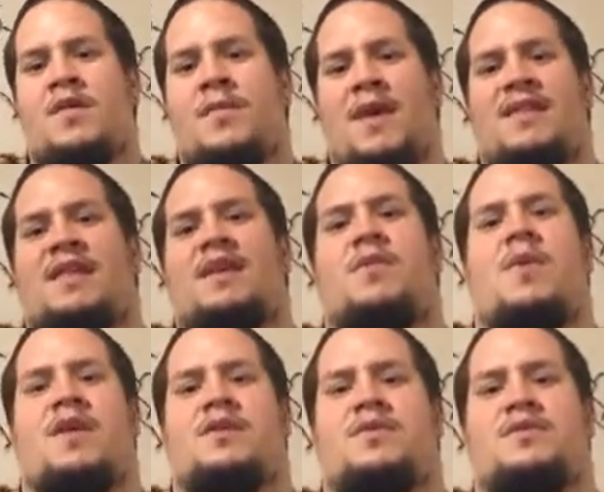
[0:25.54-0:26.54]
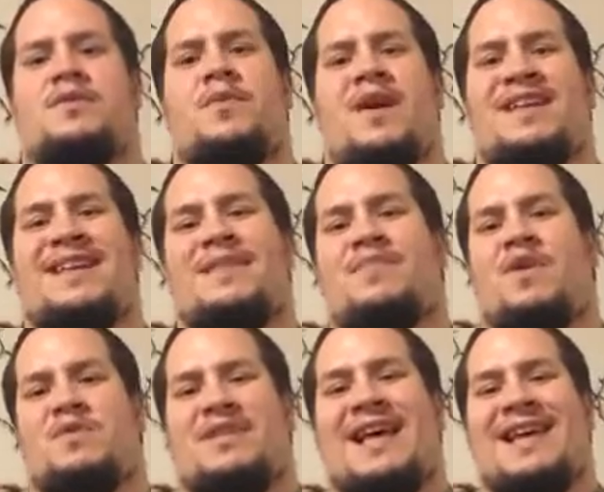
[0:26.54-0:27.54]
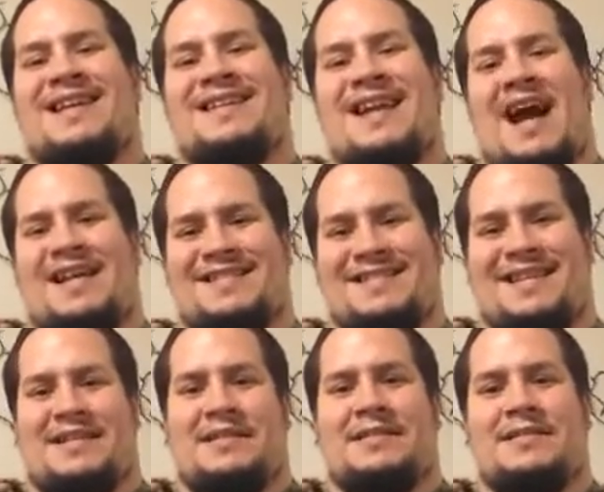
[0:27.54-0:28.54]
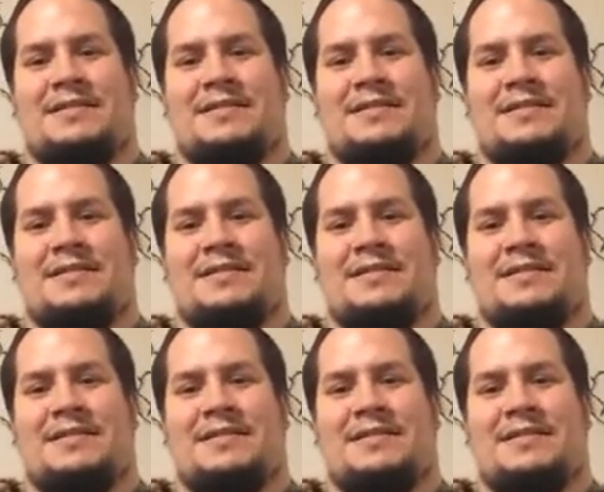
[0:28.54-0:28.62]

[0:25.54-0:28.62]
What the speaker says: the main thing you want to do is you want to keep those constant.